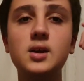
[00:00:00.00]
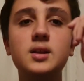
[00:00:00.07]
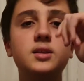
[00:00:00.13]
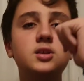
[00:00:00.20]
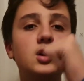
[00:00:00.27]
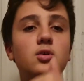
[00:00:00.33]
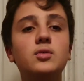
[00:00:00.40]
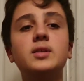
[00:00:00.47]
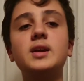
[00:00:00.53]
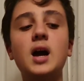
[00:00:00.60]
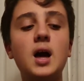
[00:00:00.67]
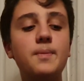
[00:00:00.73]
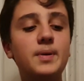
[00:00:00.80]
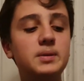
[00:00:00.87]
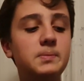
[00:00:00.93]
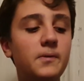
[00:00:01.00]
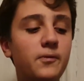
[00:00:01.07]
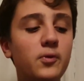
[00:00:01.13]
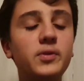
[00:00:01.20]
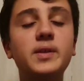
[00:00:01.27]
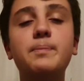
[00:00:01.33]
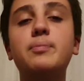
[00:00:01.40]
It's only iPad
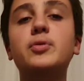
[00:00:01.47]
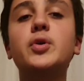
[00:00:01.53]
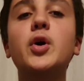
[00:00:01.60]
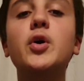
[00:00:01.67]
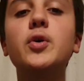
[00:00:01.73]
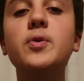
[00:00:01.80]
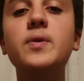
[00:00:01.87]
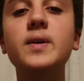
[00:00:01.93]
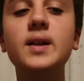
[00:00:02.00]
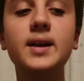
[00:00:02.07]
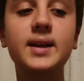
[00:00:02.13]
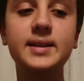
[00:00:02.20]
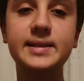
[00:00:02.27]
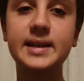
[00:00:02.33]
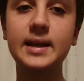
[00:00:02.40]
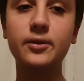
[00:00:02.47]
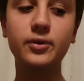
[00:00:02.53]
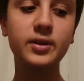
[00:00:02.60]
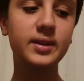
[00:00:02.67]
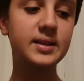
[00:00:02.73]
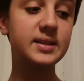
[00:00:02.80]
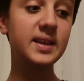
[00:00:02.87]
before the Pro
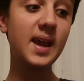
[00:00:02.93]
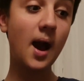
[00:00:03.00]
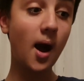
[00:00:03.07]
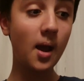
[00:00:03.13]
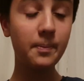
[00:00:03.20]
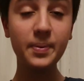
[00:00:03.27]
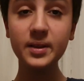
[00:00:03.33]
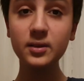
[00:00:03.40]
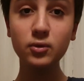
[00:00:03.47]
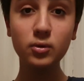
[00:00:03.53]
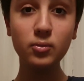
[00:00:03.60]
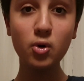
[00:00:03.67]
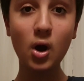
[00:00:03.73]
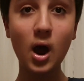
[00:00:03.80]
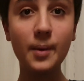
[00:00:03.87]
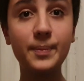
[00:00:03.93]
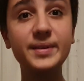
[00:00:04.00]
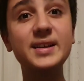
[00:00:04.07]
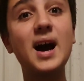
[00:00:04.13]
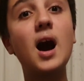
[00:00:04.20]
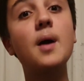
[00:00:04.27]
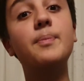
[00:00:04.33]
category. There's the iPad, normal
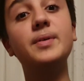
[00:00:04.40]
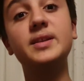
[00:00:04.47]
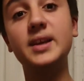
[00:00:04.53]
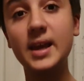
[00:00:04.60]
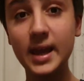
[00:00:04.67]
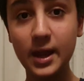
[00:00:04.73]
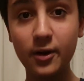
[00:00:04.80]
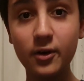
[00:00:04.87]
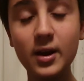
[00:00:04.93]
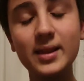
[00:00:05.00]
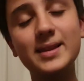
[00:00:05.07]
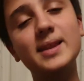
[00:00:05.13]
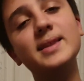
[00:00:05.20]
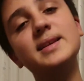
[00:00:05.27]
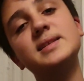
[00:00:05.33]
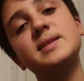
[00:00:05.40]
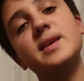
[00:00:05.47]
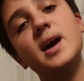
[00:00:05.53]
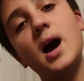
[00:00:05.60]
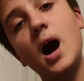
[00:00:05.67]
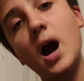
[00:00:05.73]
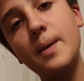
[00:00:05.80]
iPad, iPad Air, and then there's
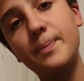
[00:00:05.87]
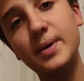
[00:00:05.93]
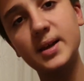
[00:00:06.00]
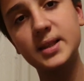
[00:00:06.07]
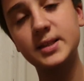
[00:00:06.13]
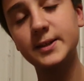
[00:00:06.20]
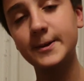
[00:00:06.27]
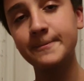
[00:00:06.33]
the iPad